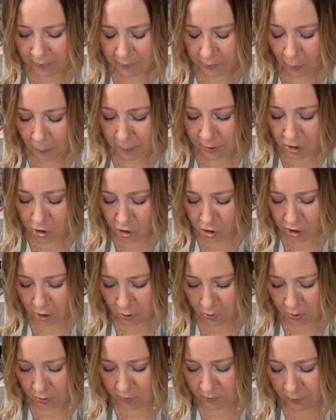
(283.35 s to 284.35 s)
So I'm going to show
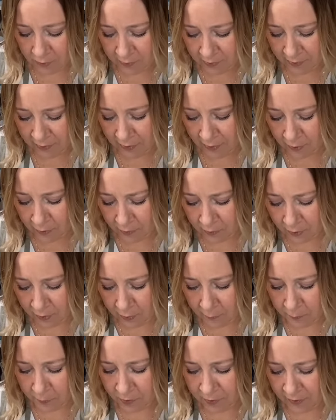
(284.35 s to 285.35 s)
you. So see how
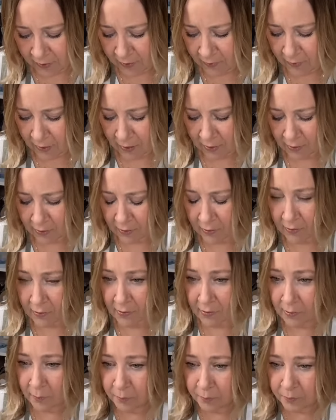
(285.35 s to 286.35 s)
thin that
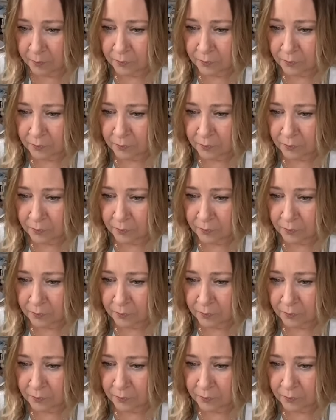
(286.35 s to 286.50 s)
is?